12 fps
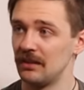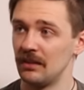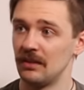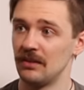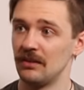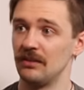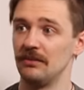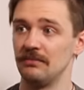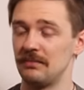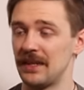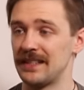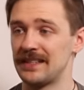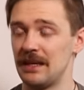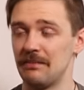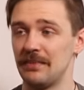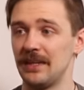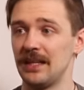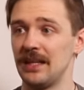you know,
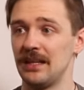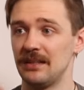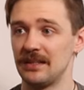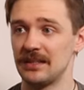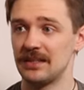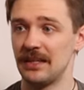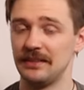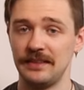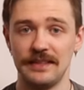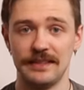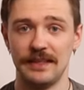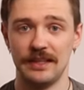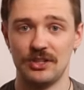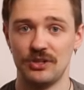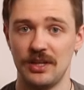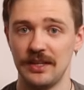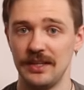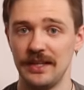assembly, this, these
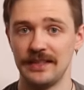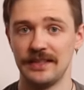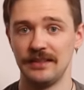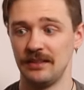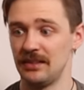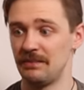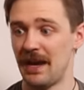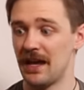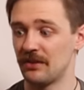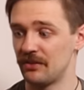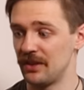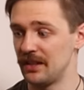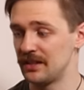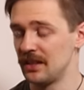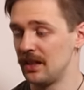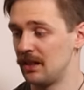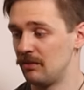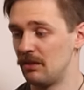electronics, these batteries
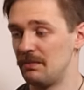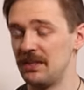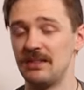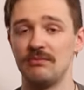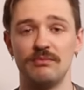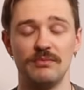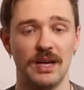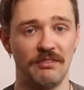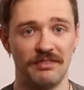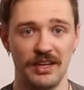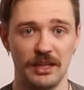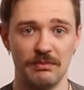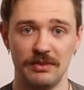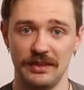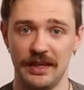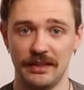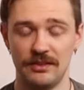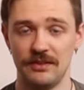will be available in
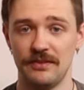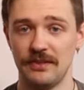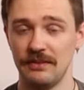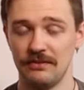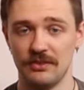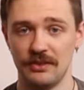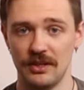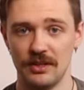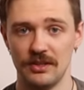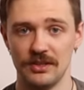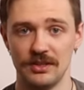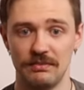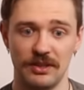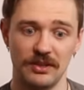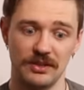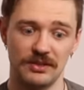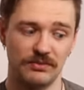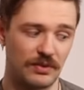like two, three, four years.
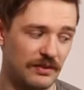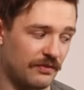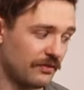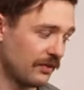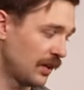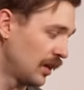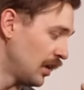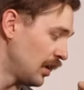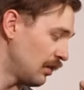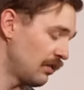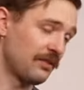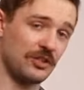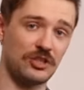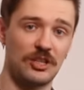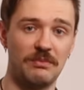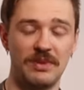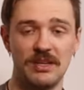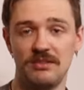Because with, uh, with a
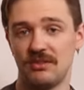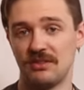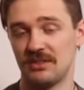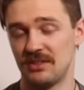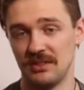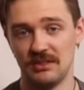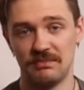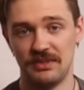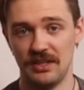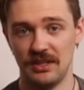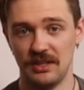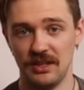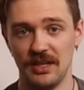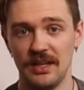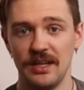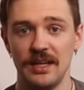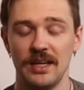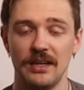Sherman, you're still pretty good
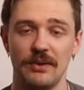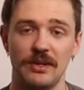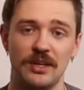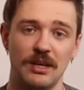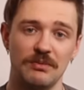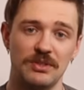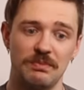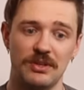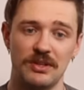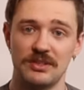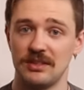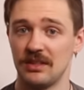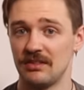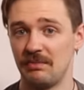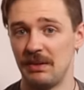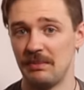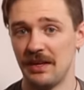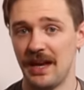when it comes to parts. Lots of
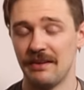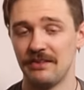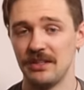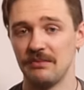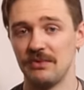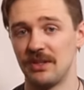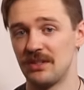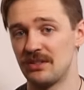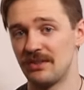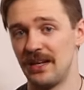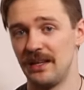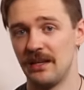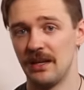people have them. You can trade